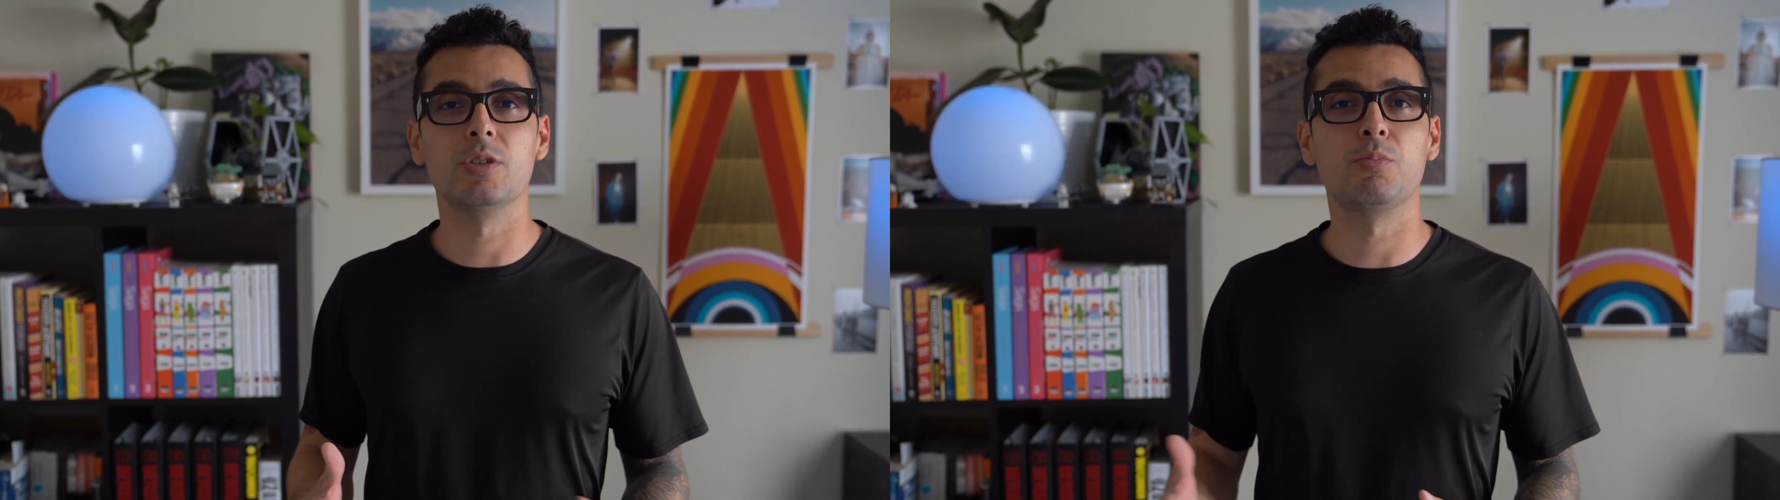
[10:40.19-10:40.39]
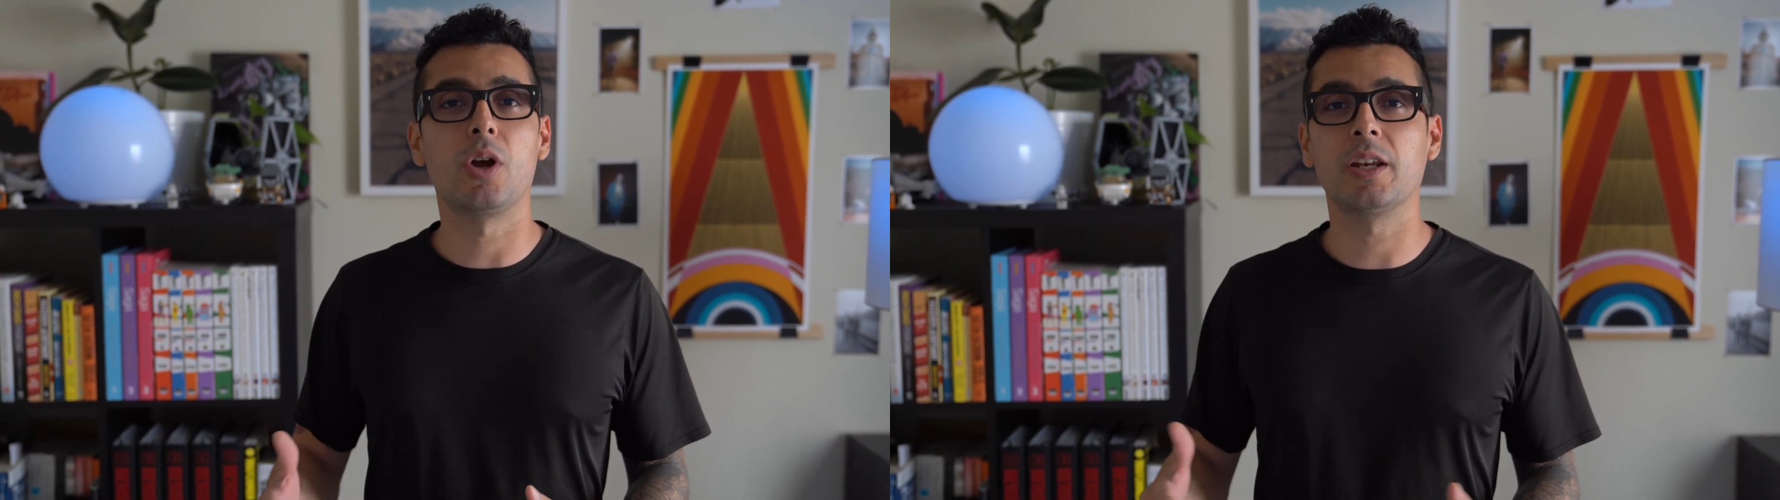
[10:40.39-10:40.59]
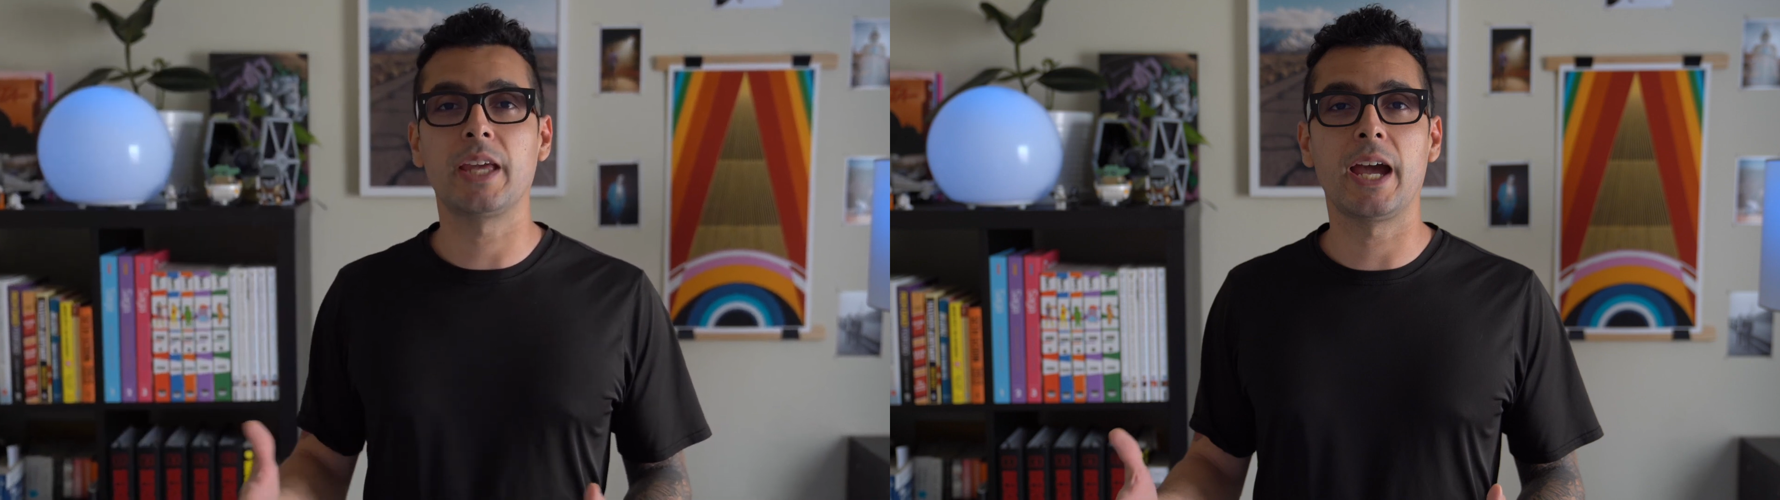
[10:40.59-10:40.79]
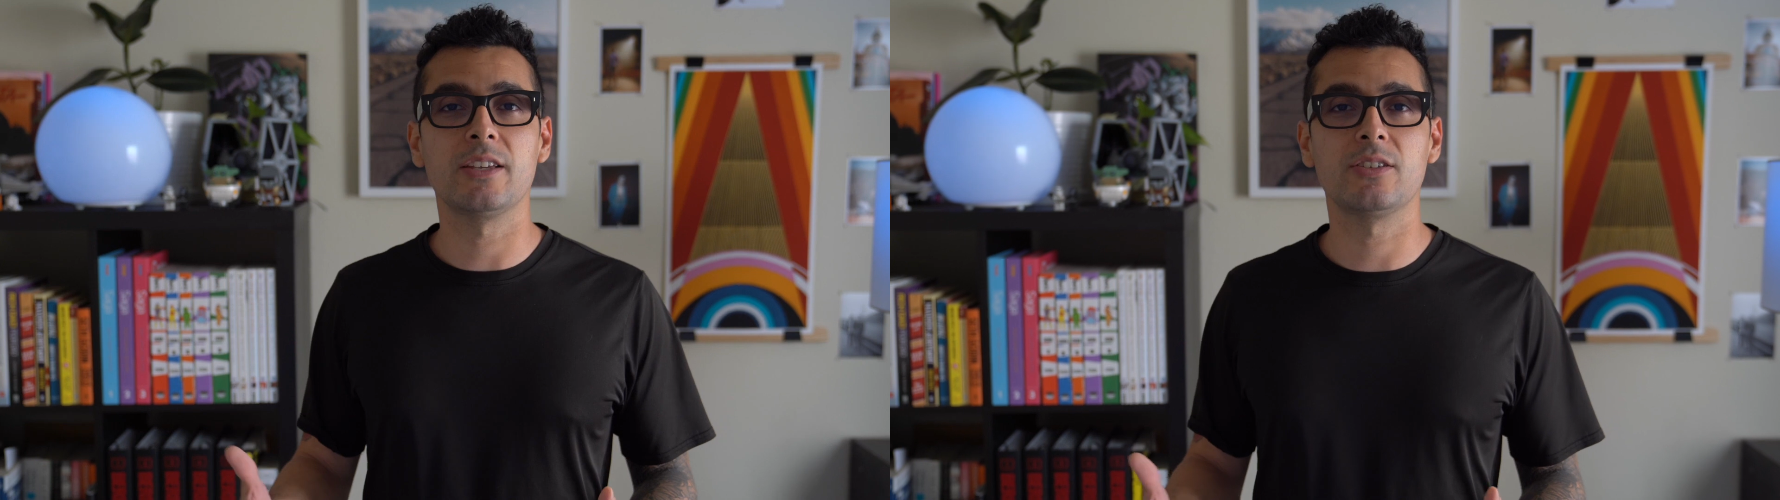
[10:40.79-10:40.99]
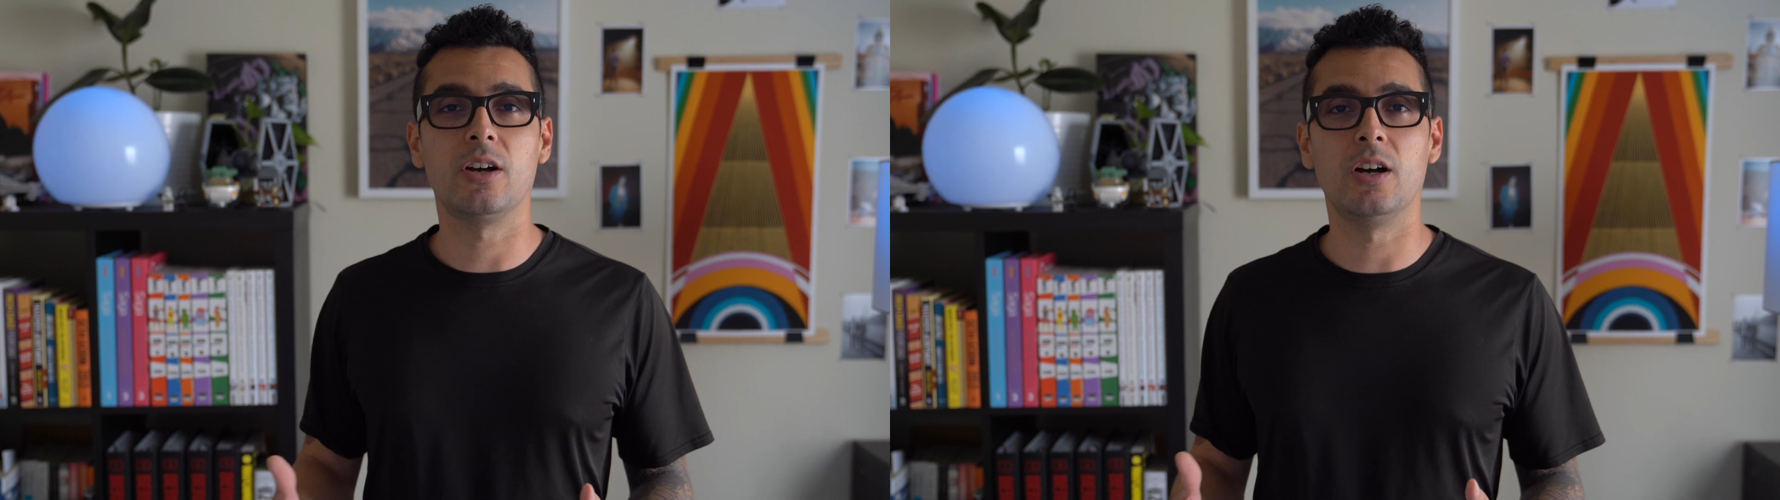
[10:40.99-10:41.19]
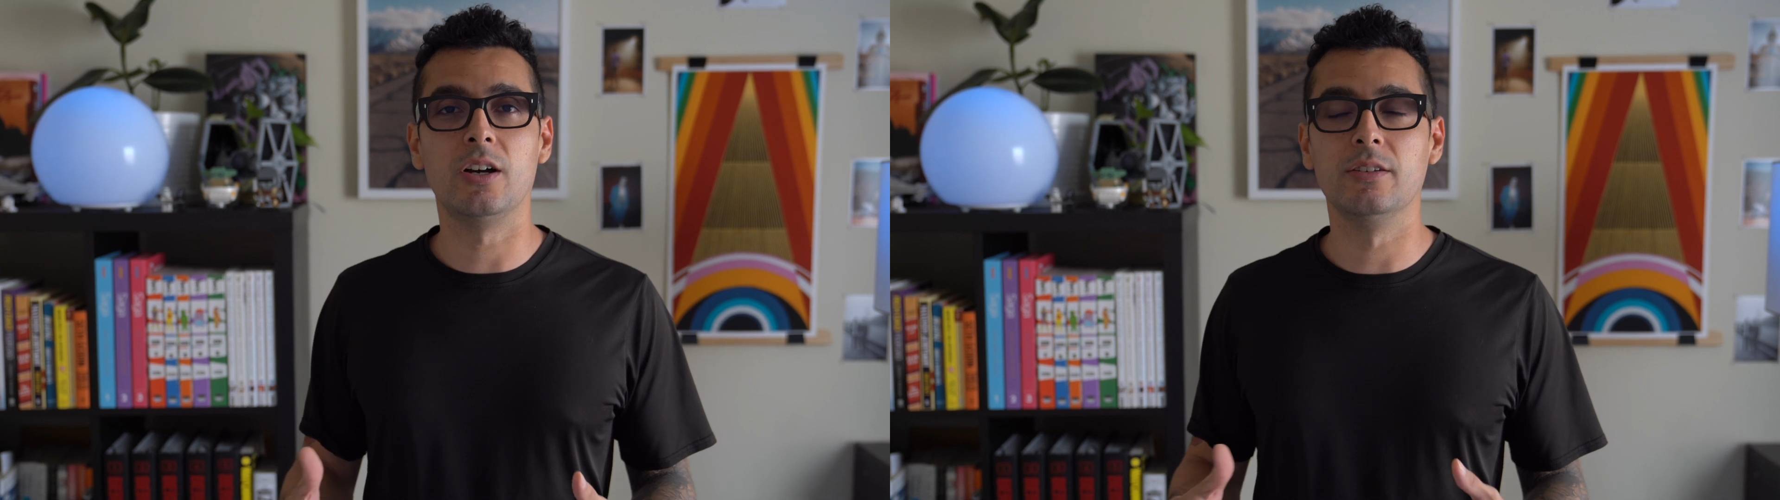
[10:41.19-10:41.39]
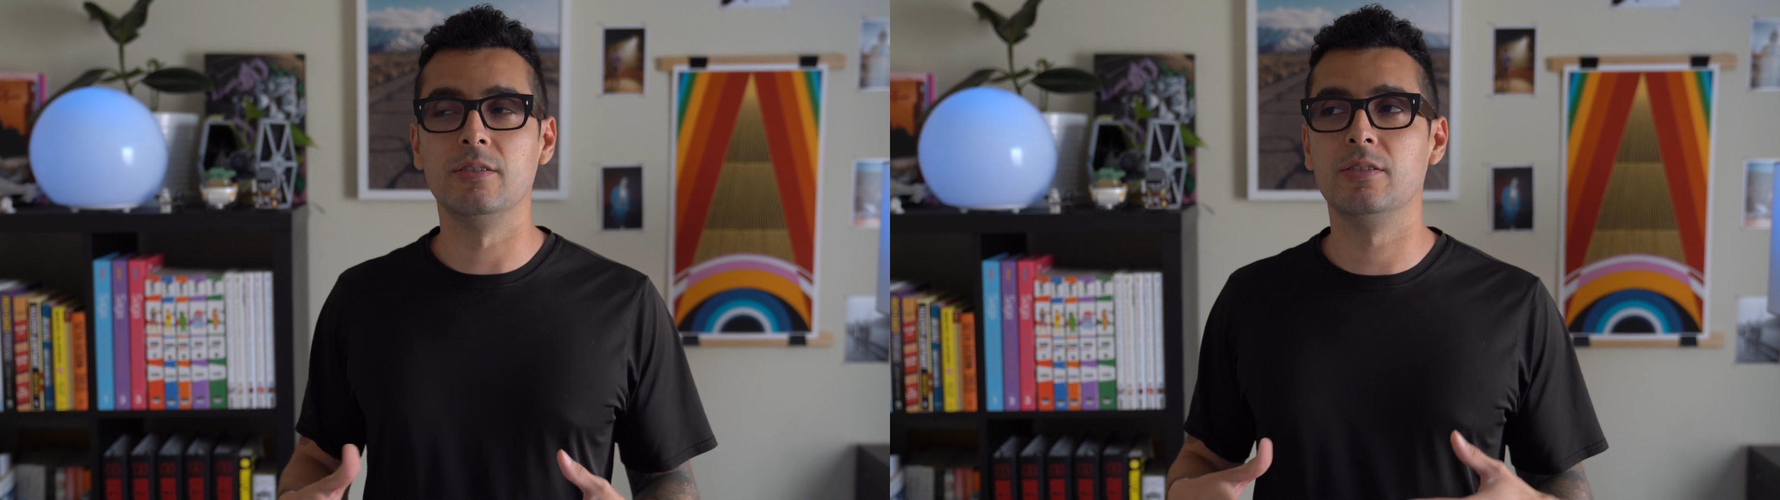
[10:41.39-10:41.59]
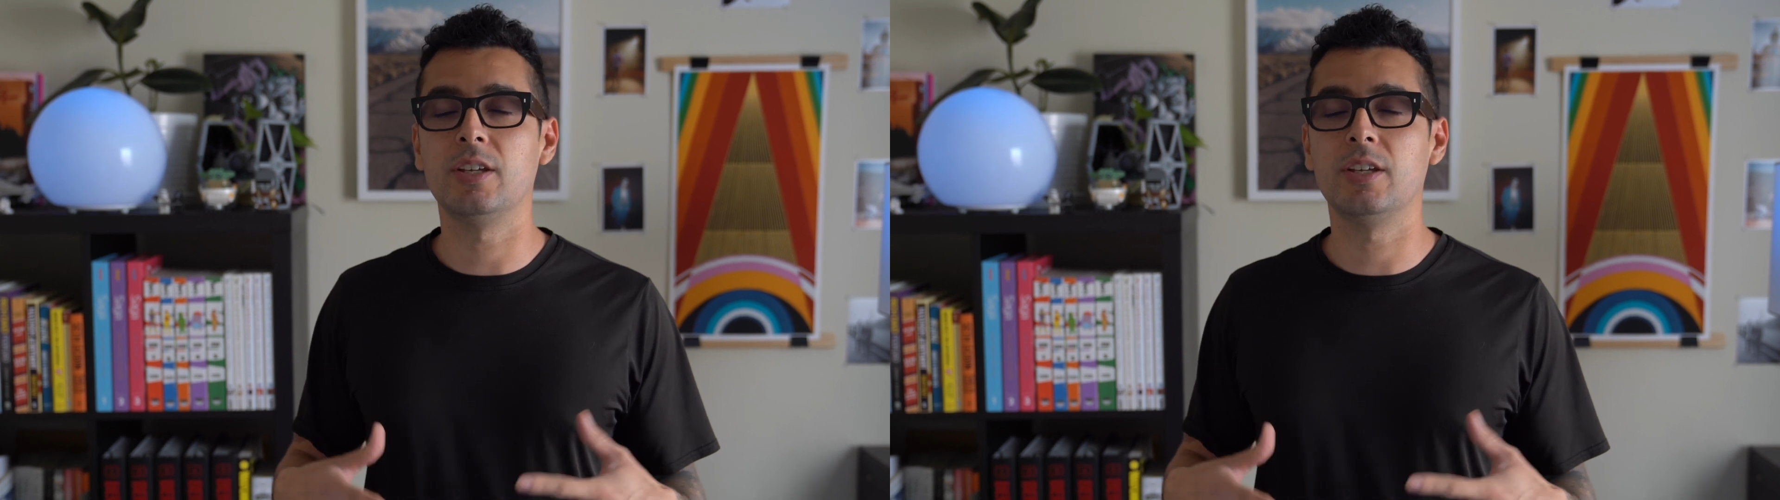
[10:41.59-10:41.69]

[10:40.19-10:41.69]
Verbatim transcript: broadcast on